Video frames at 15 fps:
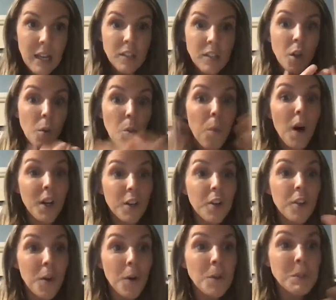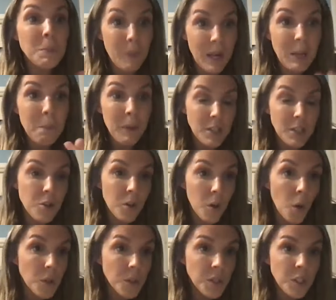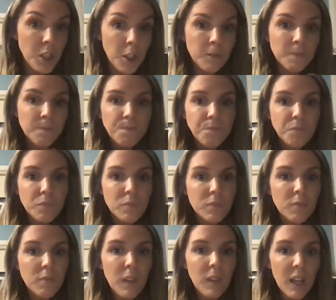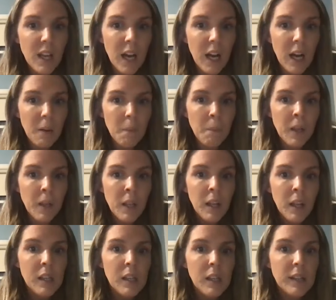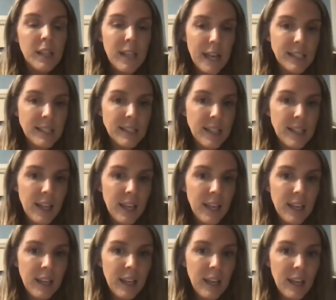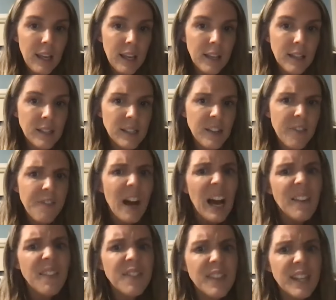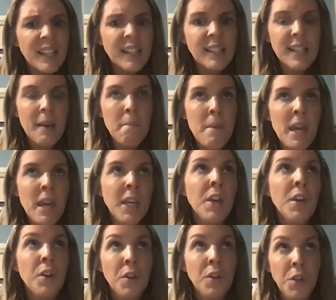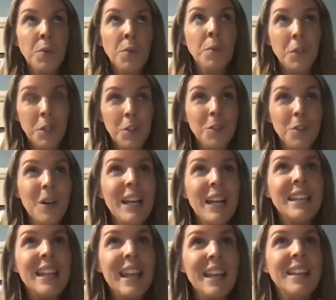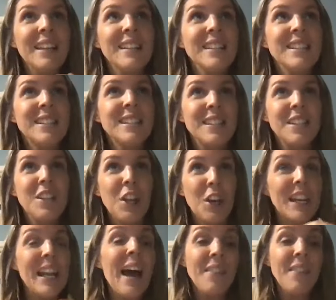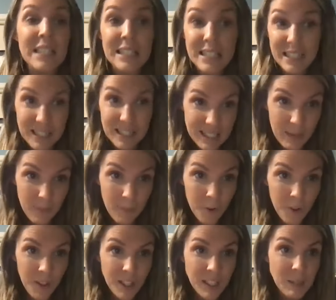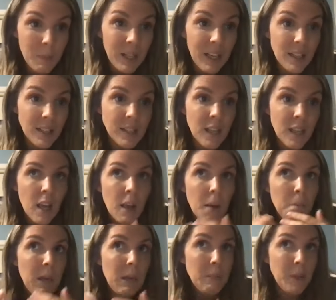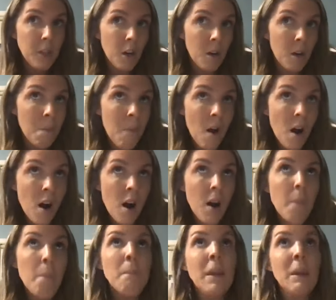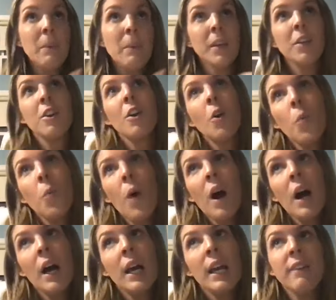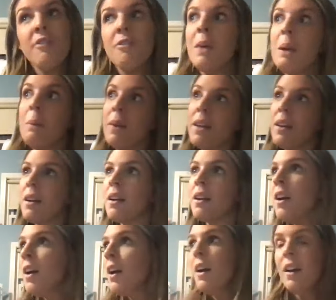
So what are those big picture goals to you? The next thing is the 5 things that make you you. And you're going to have to dig deep for this, because maybe you're a mom, maybe you're a wife, maybe you're,